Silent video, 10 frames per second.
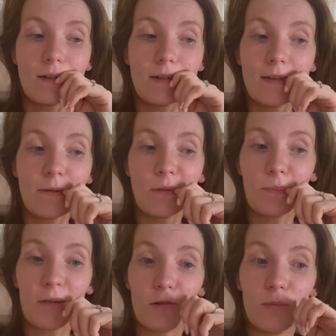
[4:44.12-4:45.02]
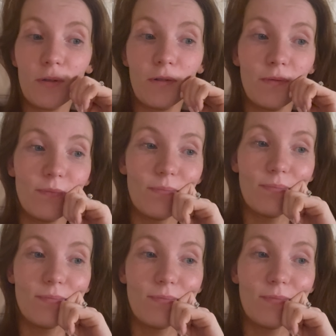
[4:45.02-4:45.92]
It was miserable.
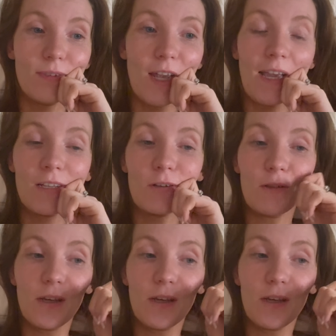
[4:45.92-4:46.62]
Jack had gone